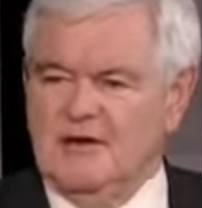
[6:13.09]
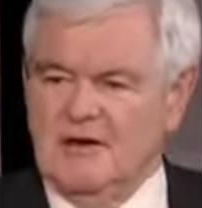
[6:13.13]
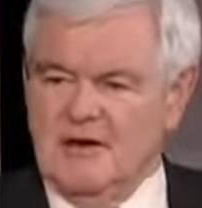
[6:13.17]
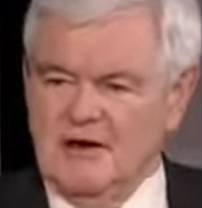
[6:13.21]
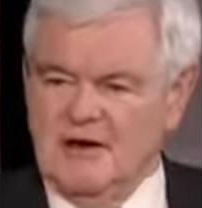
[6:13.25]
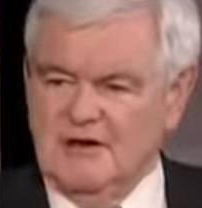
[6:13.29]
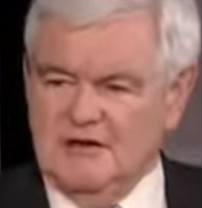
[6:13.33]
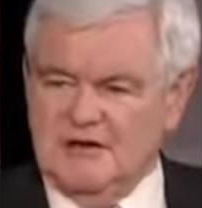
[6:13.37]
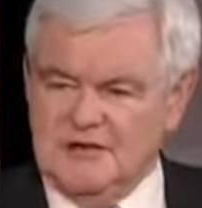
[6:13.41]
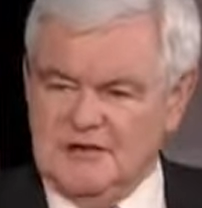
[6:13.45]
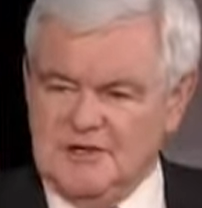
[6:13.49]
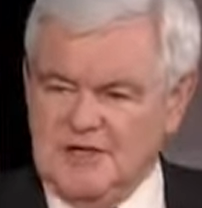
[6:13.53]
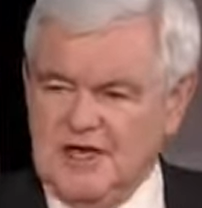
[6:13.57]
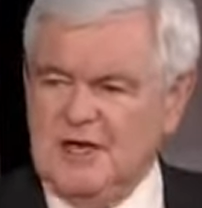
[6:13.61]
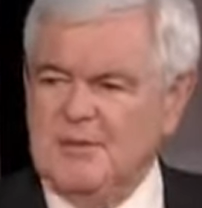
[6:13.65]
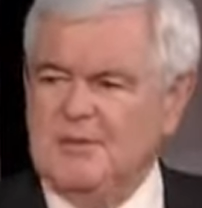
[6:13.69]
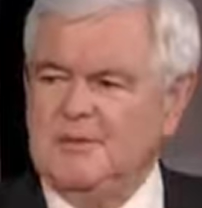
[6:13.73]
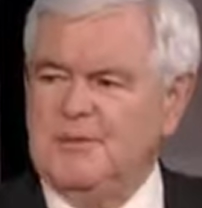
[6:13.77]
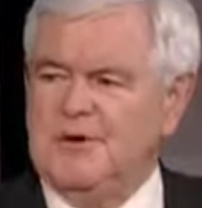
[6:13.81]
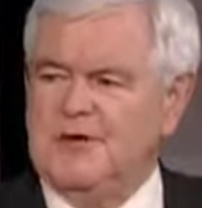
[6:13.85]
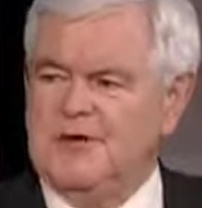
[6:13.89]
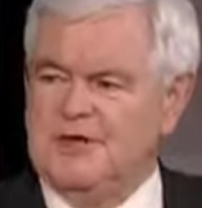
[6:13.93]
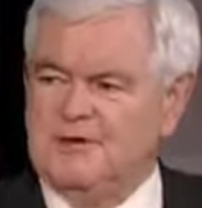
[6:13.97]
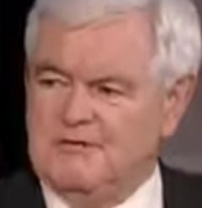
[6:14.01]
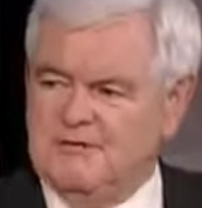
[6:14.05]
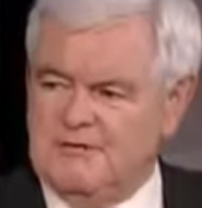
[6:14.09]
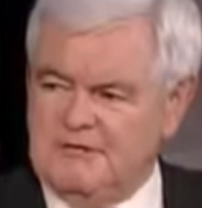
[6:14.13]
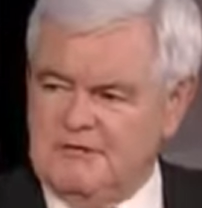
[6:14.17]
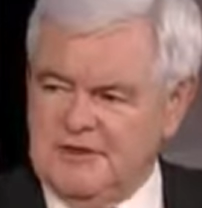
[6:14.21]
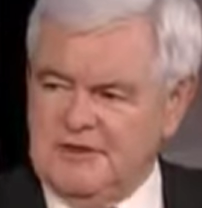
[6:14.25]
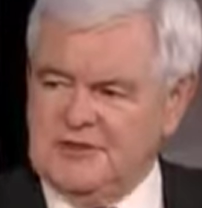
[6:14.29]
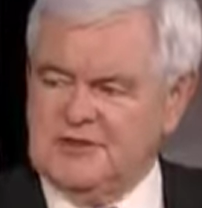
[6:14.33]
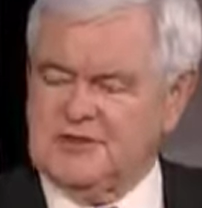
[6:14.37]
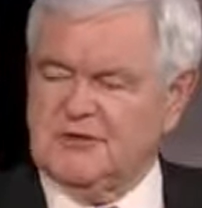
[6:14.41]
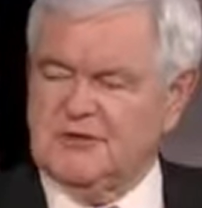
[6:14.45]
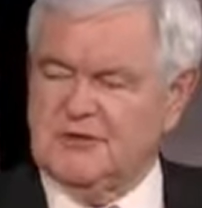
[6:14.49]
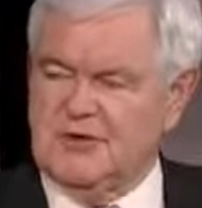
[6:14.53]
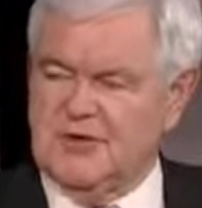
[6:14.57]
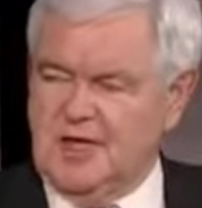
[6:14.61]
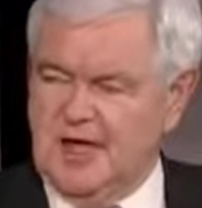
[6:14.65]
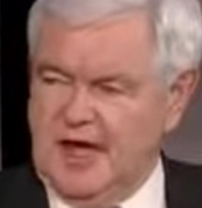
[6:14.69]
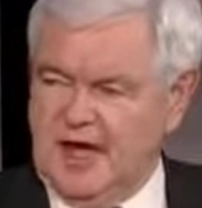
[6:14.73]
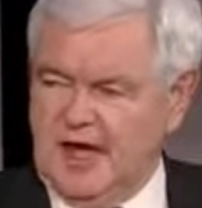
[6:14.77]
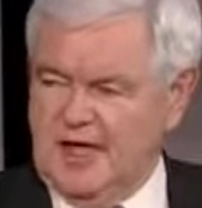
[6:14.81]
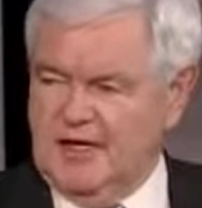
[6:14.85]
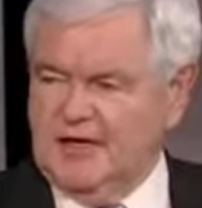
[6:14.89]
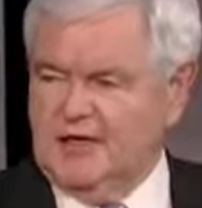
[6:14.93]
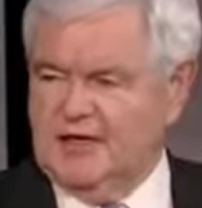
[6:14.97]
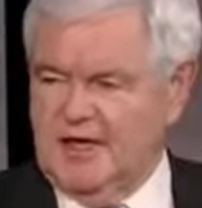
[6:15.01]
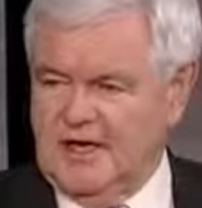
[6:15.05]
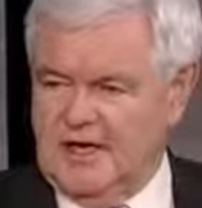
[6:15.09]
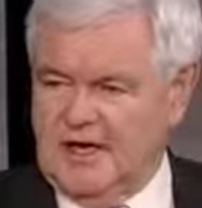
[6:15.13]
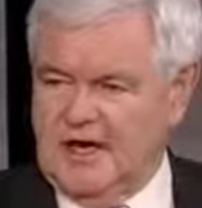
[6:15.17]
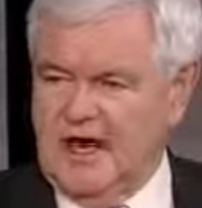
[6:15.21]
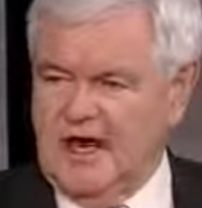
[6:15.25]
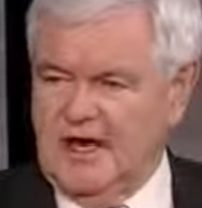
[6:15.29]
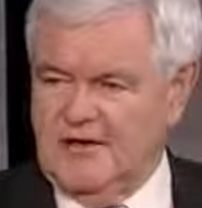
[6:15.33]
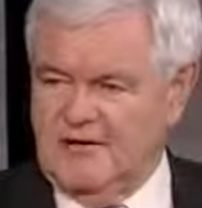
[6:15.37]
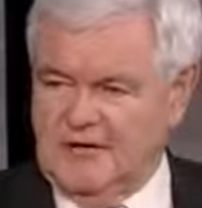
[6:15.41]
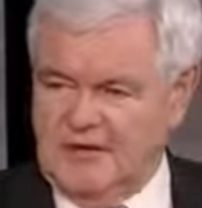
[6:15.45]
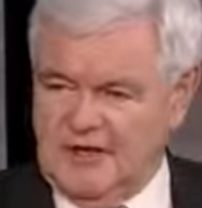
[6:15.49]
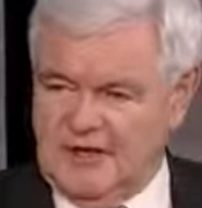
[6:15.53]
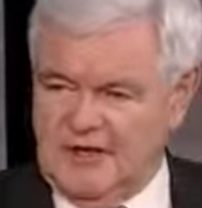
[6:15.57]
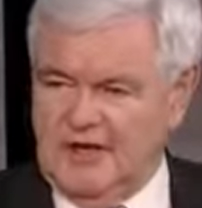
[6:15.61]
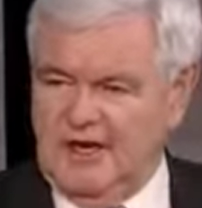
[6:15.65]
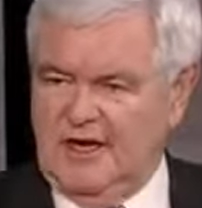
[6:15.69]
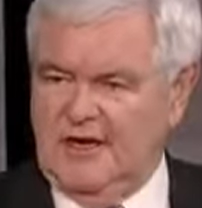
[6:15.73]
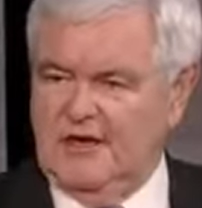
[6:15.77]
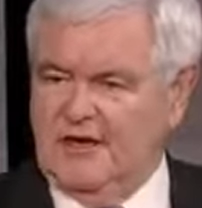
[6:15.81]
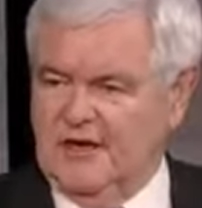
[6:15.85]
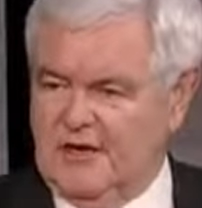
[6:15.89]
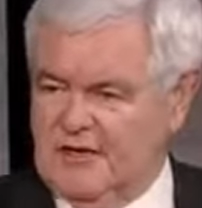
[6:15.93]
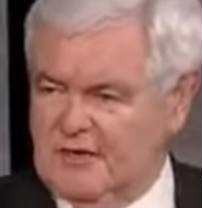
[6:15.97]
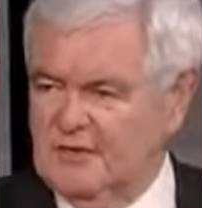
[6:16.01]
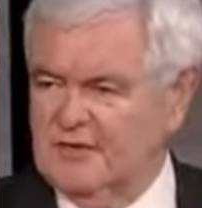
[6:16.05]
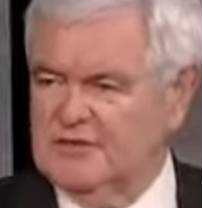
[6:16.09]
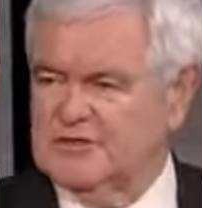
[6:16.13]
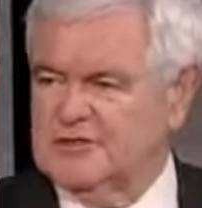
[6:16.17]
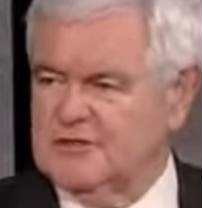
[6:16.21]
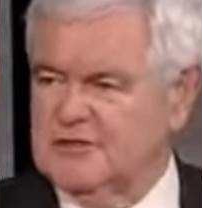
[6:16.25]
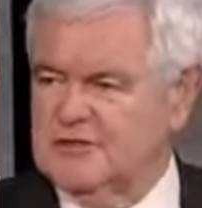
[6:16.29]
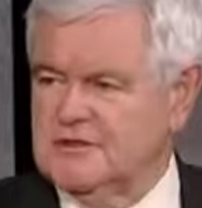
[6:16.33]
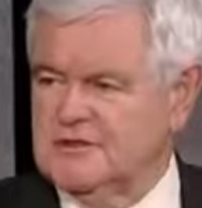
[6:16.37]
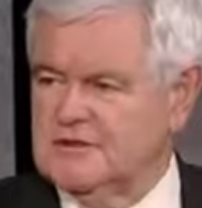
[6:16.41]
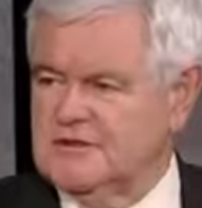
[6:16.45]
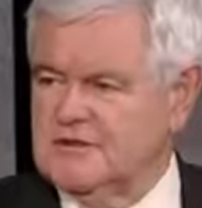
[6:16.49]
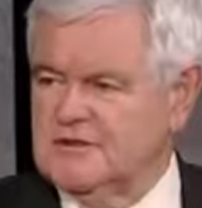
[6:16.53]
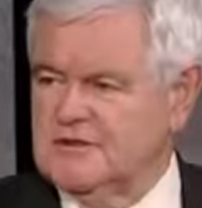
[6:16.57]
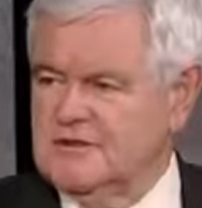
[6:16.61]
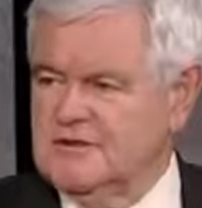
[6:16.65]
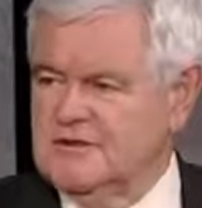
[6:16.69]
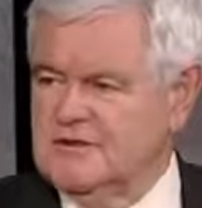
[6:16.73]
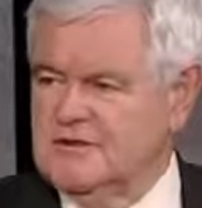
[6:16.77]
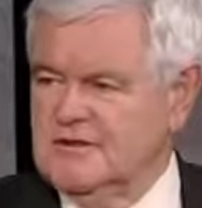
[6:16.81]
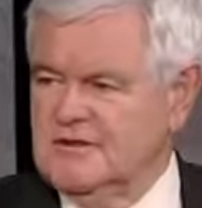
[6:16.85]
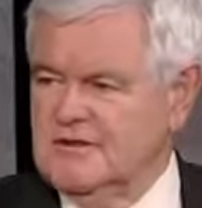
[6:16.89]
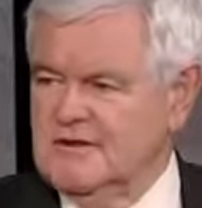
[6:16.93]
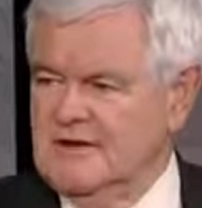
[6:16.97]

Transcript: are deeply, viscerally anti-Catholic and anti-Christian. Christian. Right.